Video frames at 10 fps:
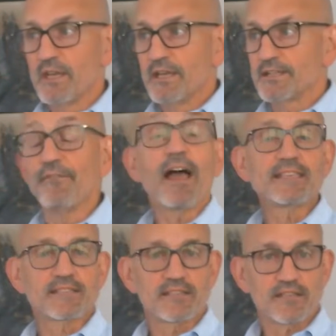
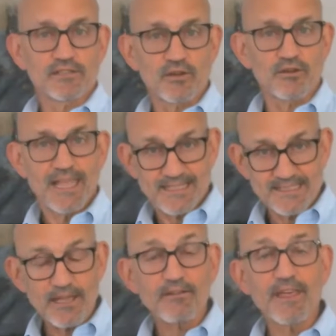devices or et
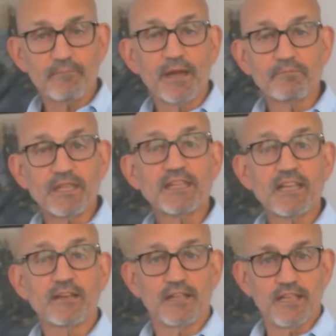cetera that might be
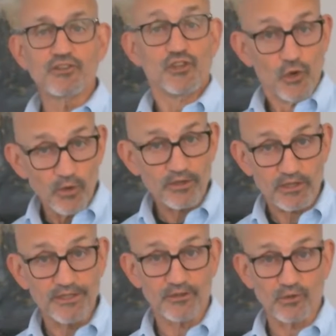needed in your
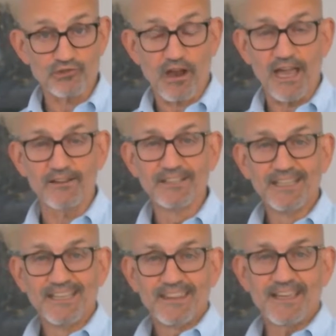clinical trial
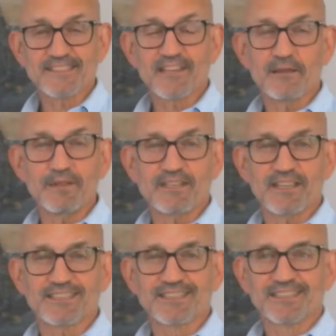that's going to be
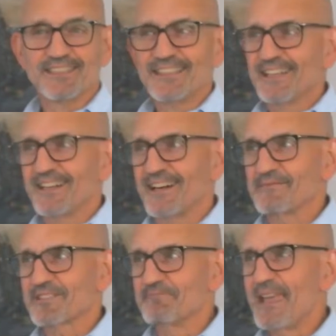just
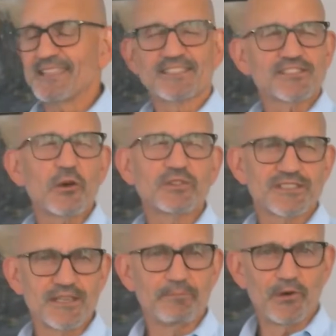made so
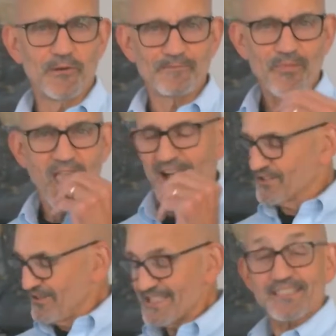simple.
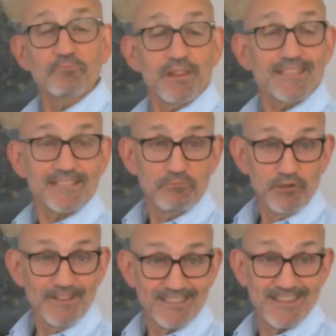So let's
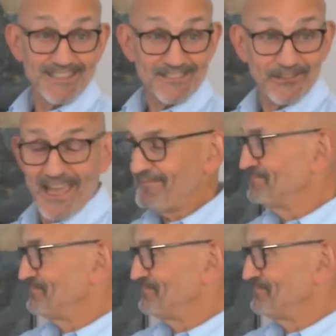move into this, okay?